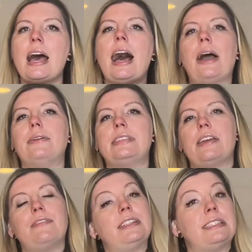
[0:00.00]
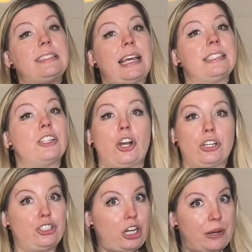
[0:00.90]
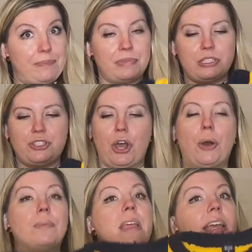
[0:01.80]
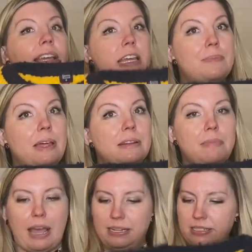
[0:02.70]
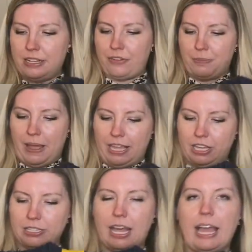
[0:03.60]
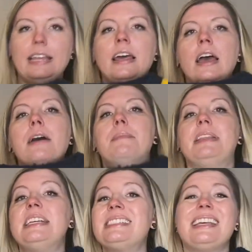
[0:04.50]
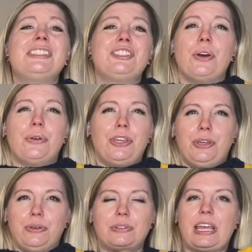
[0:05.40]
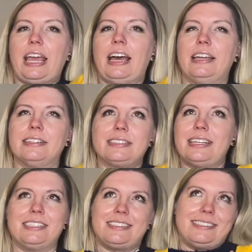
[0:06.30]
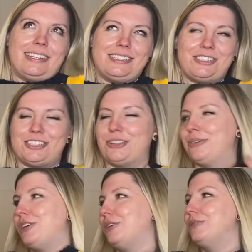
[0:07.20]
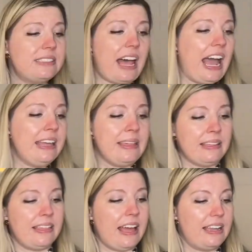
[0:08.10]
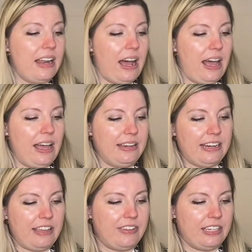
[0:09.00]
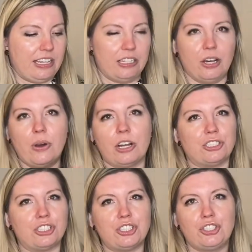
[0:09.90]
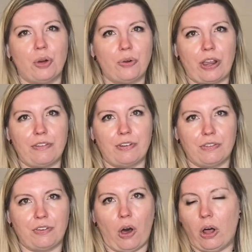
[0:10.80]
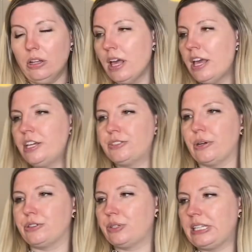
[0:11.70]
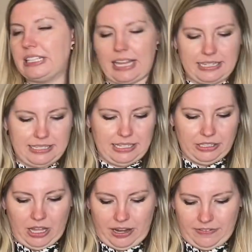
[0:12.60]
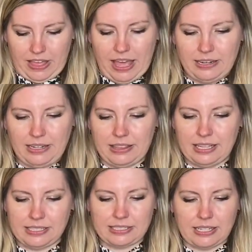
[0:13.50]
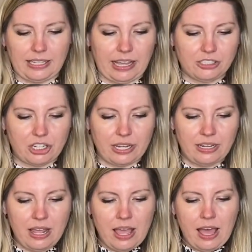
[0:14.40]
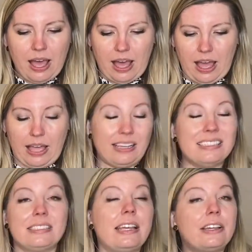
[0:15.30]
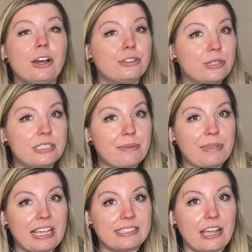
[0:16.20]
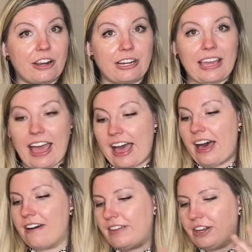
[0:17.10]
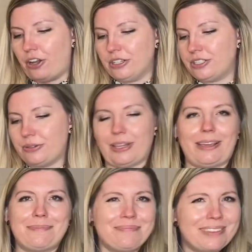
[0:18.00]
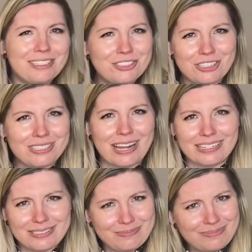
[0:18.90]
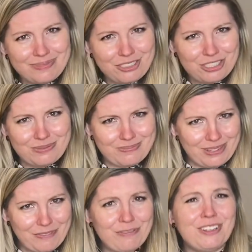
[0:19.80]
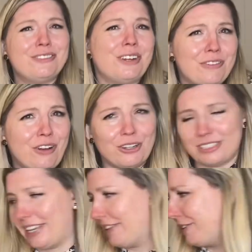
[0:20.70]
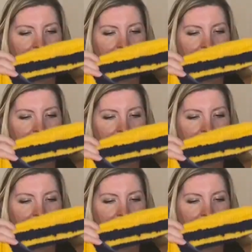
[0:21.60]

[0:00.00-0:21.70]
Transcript: I would say it fits a size larger. So keep that in mind if you're buying online. But it's so cute, and it's just so cute. I think that navy and yellow are just so great for fall. So I was really glad to see a lot of that in this collection, because it goes with some things I already have, and also like it's just nice. Just it feels very fall together.